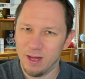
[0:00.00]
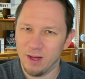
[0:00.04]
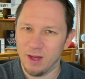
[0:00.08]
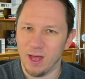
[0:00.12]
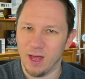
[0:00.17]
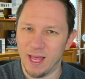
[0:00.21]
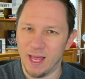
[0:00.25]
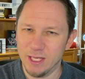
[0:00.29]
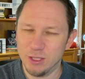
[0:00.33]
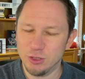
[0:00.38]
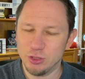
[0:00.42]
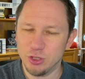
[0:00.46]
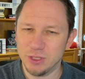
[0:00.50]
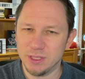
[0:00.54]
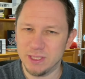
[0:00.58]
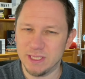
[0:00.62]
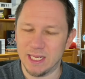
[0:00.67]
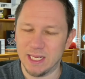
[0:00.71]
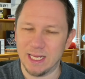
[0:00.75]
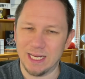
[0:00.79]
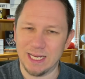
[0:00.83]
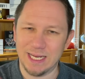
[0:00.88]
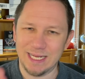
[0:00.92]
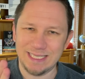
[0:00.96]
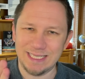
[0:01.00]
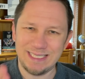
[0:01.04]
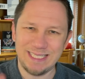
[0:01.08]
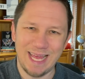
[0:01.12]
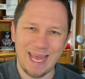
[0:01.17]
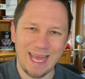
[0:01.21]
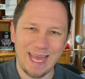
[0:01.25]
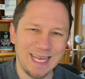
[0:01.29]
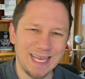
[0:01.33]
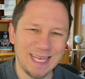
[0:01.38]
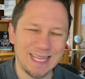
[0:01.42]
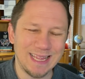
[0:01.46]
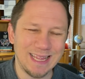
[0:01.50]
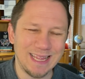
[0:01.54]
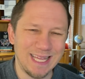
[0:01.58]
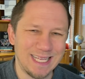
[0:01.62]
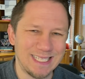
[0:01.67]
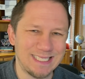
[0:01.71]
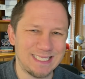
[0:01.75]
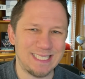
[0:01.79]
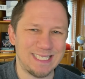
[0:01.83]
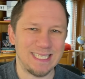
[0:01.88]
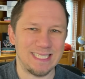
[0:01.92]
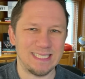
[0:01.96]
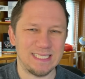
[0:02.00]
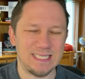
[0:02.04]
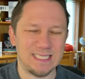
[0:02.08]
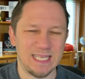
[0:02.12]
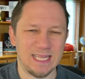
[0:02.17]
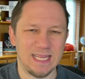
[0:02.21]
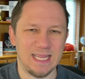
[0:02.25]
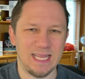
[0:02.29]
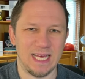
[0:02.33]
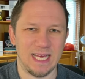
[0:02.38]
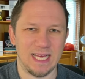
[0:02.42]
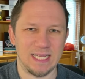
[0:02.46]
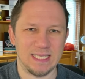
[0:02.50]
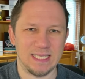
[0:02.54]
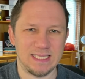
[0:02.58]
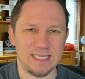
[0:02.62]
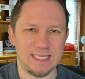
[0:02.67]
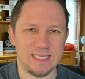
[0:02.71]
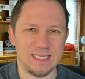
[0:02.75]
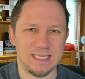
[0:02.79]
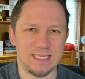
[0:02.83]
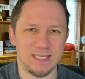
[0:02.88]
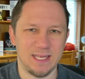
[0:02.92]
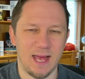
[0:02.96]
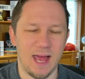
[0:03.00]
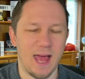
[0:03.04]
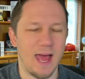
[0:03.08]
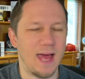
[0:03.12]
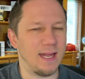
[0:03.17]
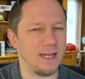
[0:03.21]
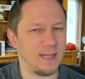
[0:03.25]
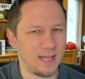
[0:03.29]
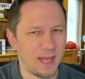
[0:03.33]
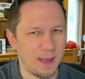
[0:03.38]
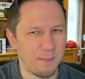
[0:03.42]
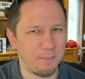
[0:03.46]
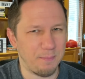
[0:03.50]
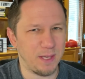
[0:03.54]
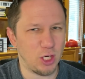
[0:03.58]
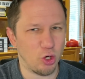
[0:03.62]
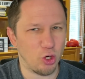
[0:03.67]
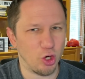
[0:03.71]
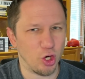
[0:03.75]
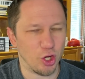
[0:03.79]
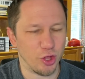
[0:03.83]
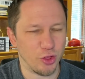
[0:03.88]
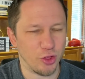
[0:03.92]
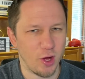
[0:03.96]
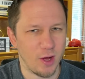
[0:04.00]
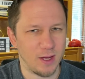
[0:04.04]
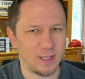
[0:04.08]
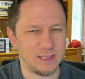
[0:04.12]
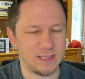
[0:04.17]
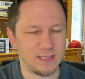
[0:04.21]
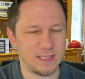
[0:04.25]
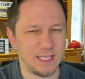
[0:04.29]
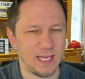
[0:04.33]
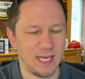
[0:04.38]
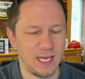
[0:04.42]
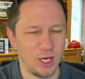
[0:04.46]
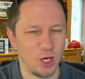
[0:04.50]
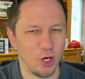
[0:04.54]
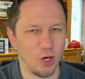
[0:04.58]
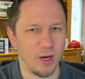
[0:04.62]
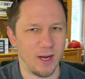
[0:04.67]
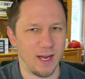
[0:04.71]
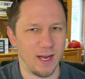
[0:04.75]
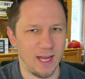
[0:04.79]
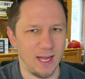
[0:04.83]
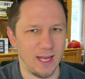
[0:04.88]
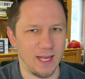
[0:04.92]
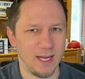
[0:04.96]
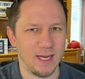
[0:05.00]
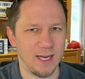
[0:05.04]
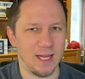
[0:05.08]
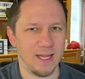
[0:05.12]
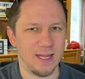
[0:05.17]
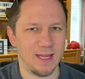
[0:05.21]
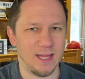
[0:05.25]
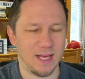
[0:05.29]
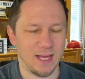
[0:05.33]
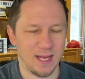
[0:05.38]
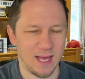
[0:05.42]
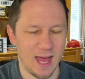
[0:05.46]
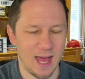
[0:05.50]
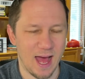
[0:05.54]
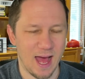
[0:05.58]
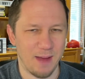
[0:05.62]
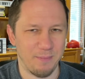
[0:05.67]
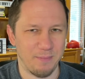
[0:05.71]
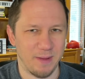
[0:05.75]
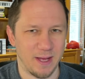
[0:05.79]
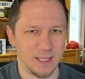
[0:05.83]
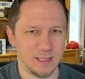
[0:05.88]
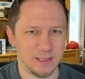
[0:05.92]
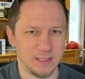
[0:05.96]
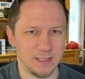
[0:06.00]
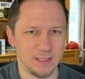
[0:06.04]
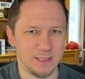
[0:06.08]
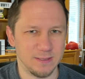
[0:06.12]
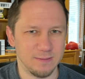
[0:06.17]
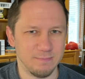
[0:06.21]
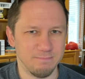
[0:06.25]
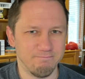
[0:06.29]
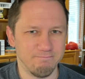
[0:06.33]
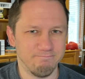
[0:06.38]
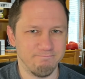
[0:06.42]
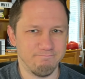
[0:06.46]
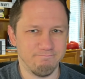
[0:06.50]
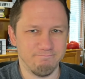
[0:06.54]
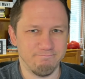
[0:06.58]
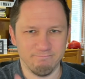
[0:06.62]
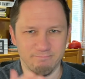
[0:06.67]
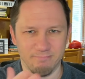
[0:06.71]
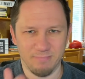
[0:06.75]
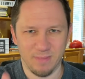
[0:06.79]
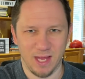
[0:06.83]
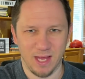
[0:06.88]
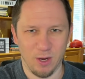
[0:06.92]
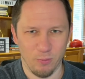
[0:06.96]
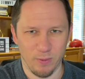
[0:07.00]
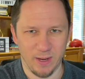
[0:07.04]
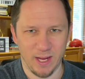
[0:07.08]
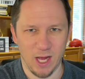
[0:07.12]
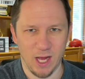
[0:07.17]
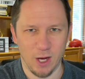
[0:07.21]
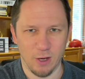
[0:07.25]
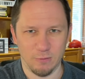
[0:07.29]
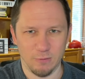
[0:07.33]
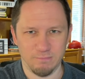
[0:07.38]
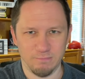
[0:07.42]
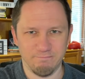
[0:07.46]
Interesting. Take a listen to this and let me know your thoughts here in the comments. Here we go.